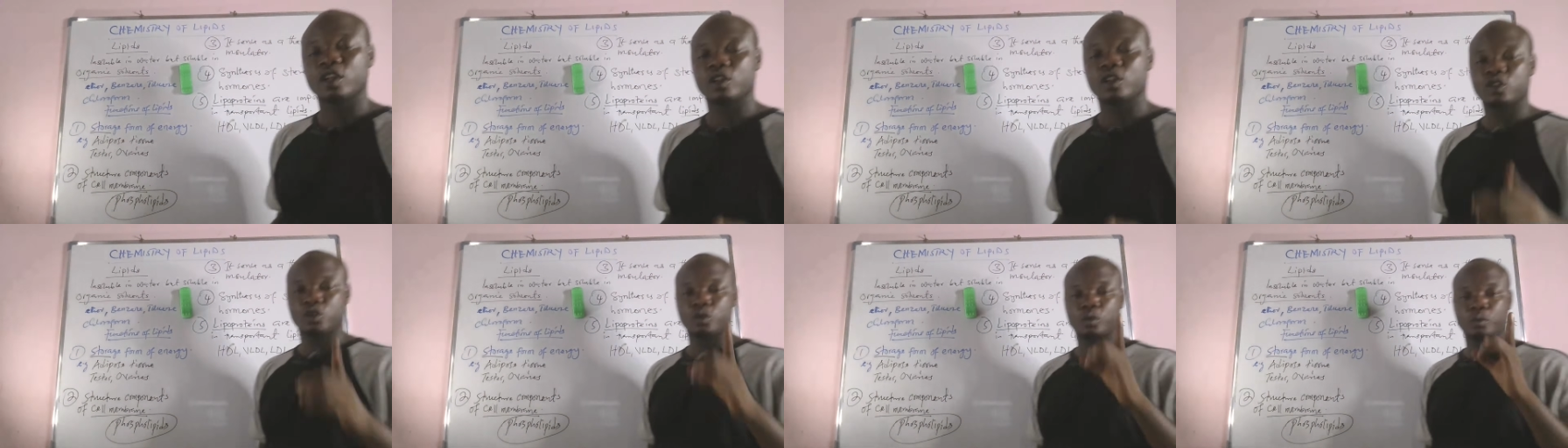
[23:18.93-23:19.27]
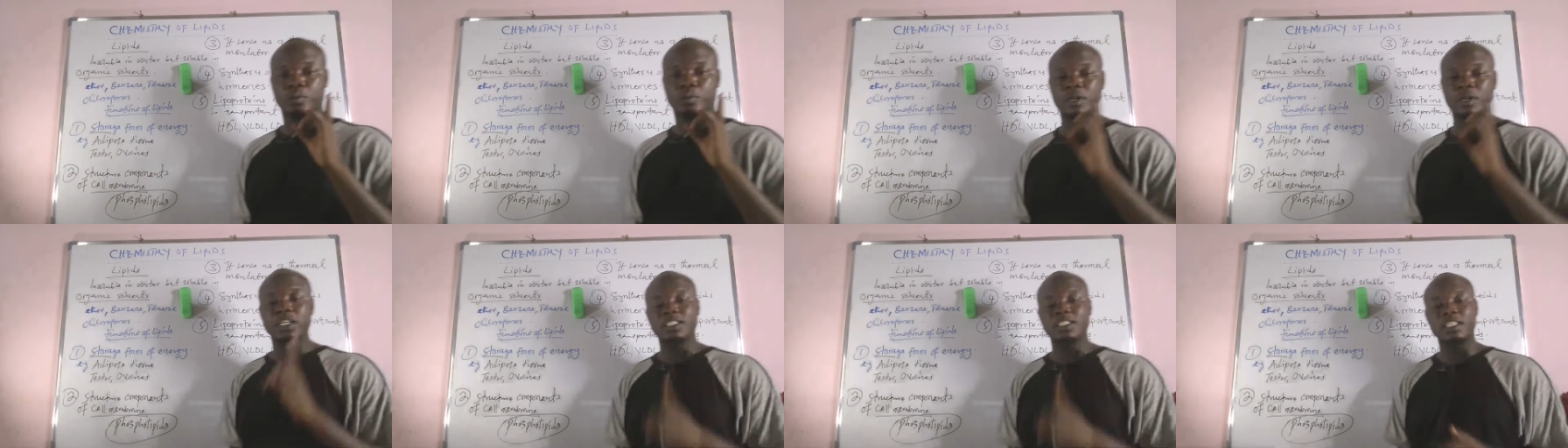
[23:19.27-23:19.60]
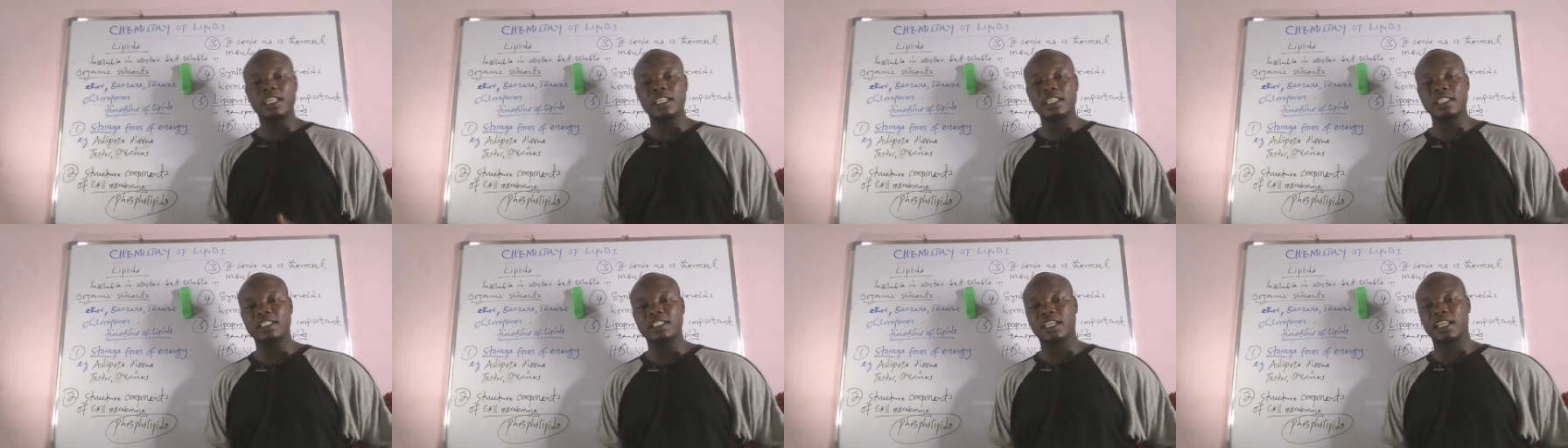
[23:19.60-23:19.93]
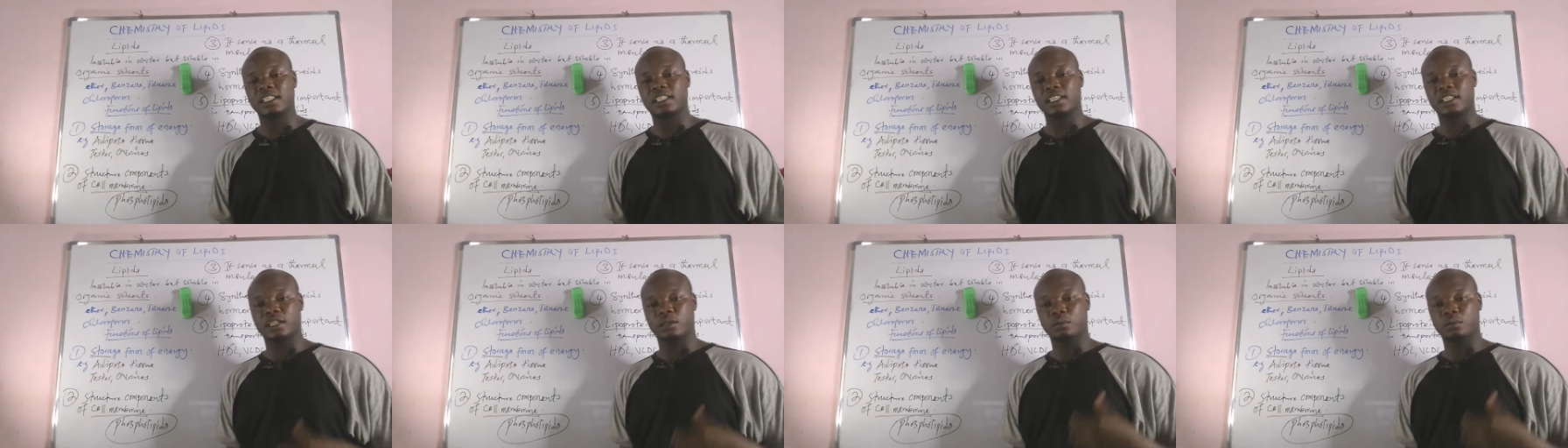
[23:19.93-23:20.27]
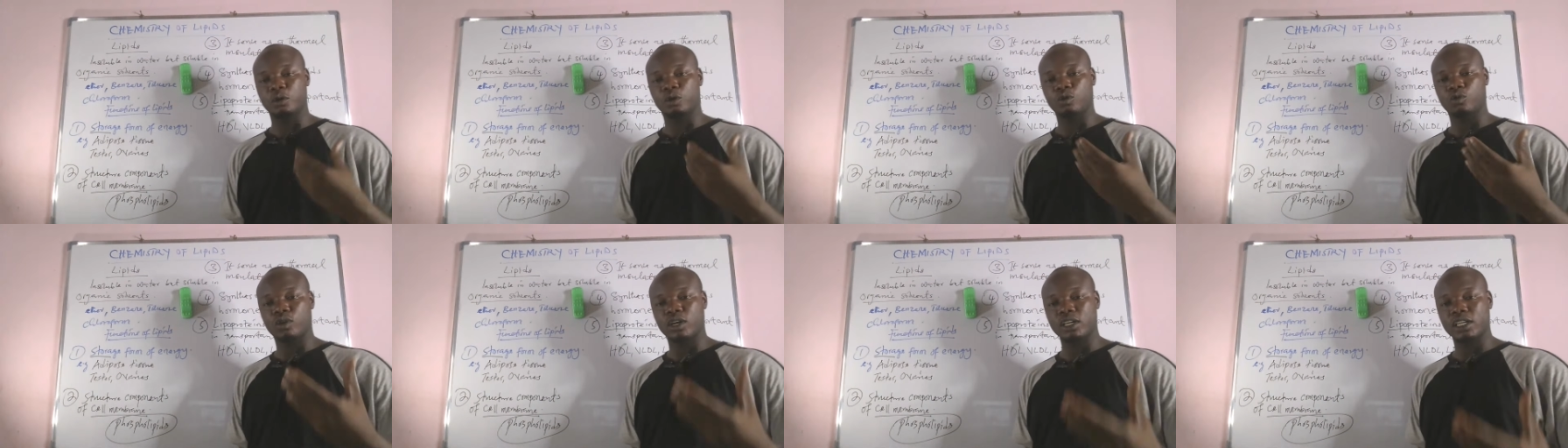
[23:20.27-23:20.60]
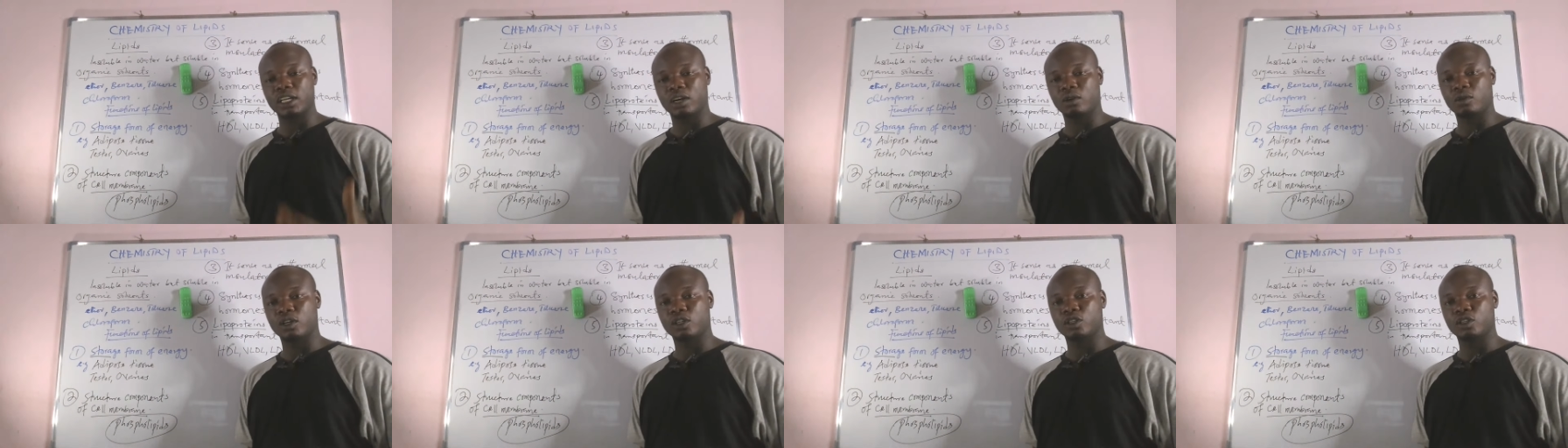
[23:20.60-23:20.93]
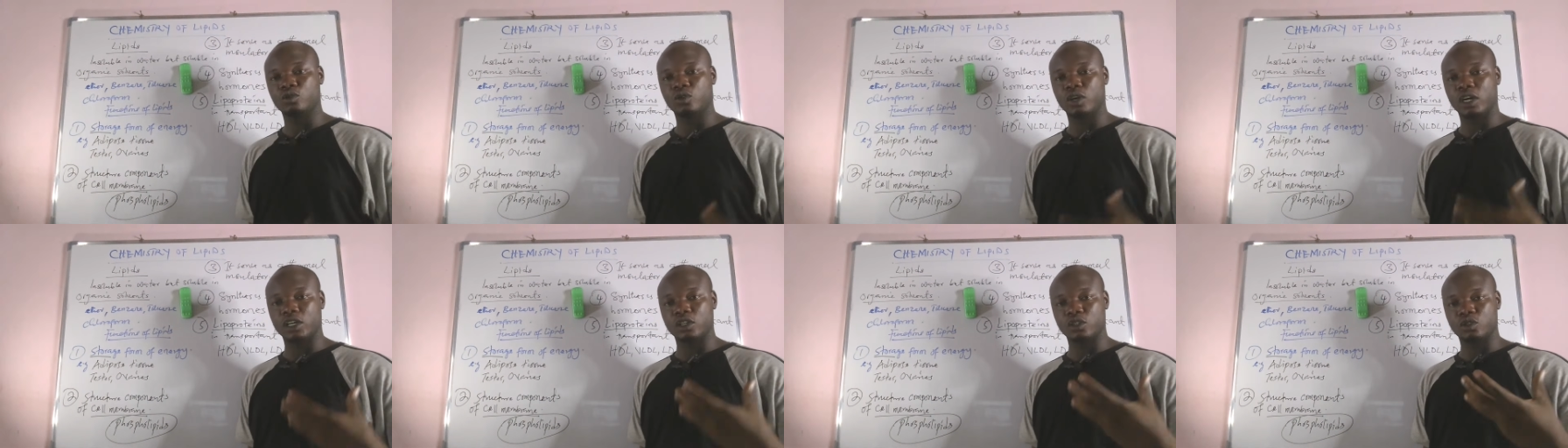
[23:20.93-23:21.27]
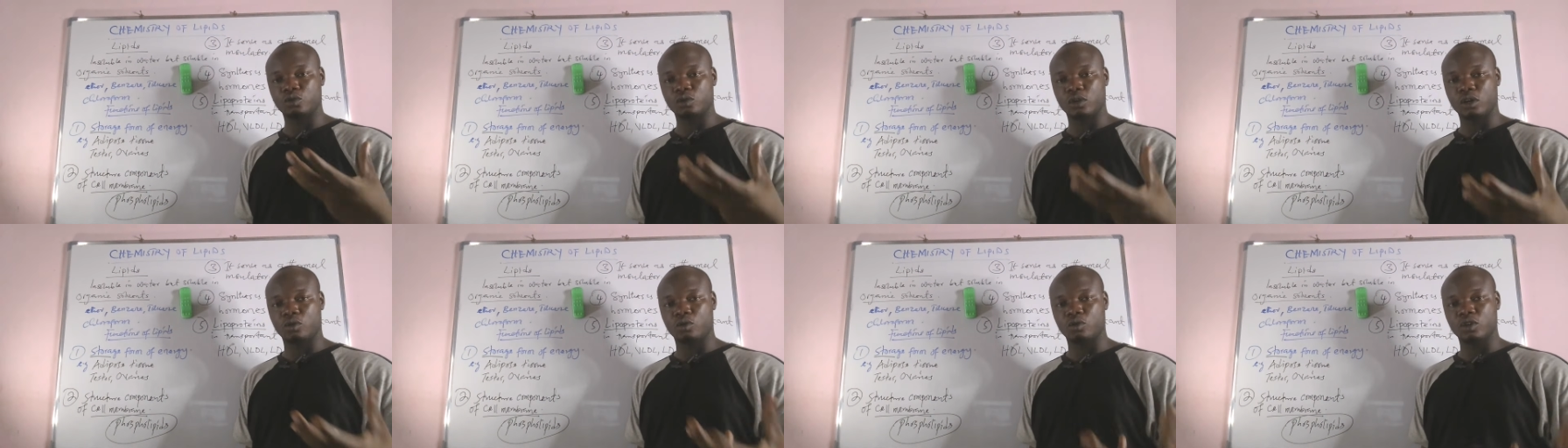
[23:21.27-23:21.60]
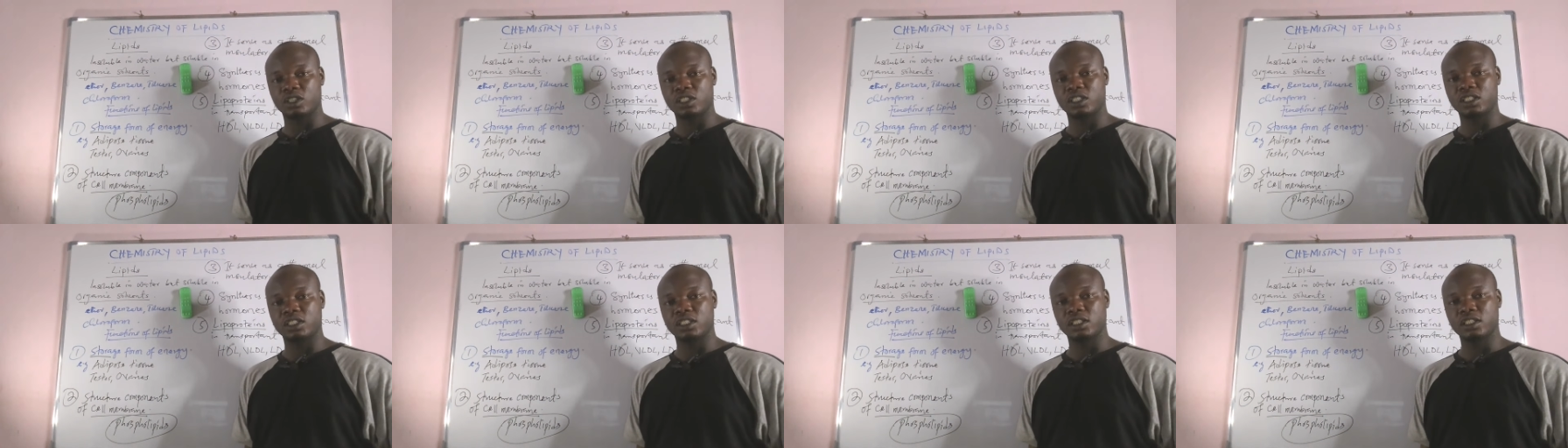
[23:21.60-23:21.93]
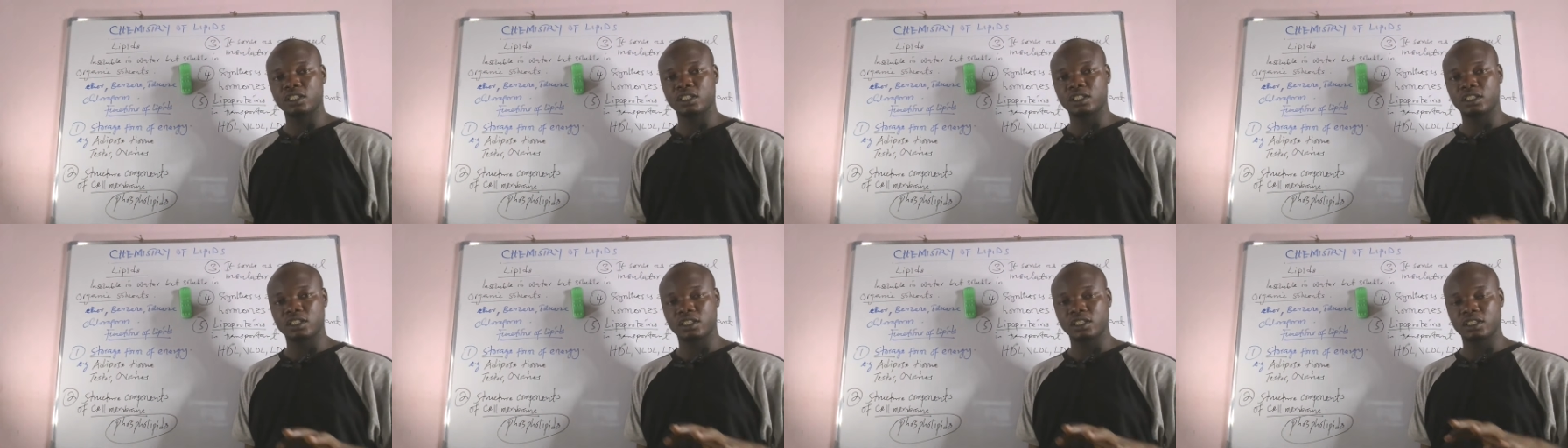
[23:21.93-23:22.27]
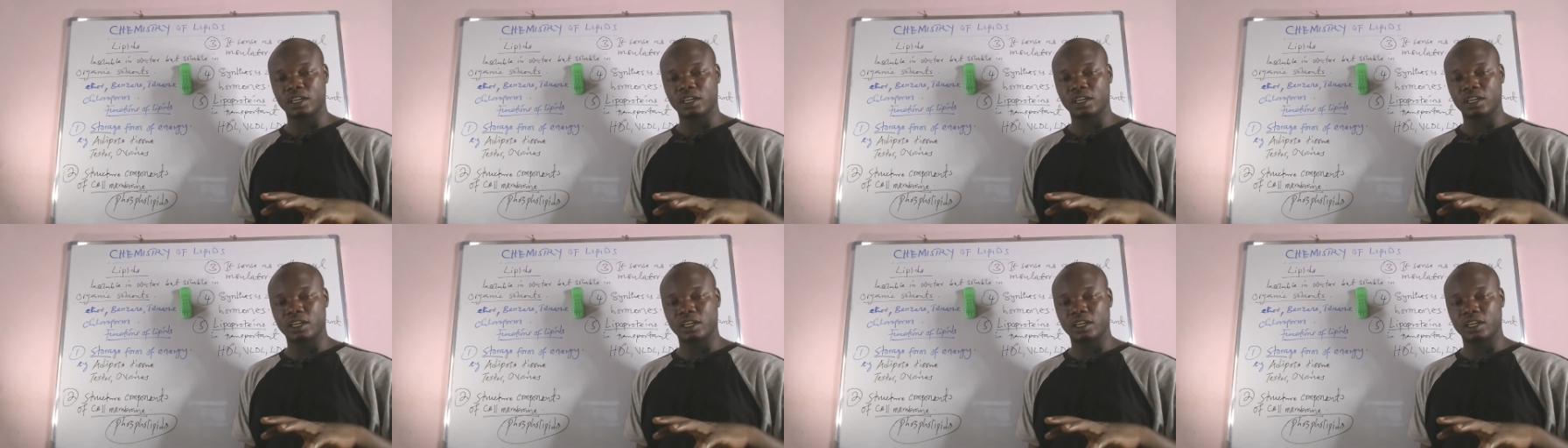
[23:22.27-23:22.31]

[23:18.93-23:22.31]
So please, ladies and gentlemen, what I want you, as you are watching